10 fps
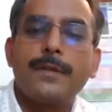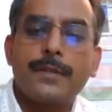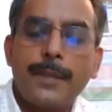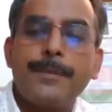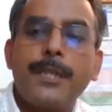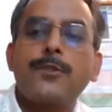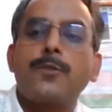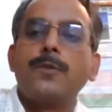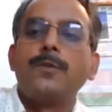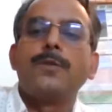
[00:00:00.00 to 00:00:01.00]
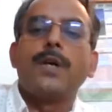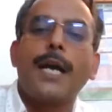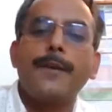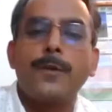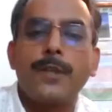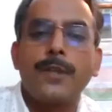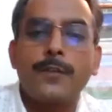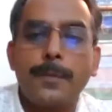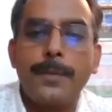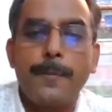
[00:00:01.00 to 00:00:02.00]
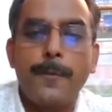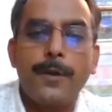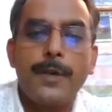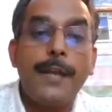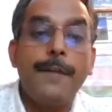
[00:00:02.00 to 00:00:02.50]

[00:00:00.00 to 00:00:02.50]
sub-judge to High Court or Supreme Court,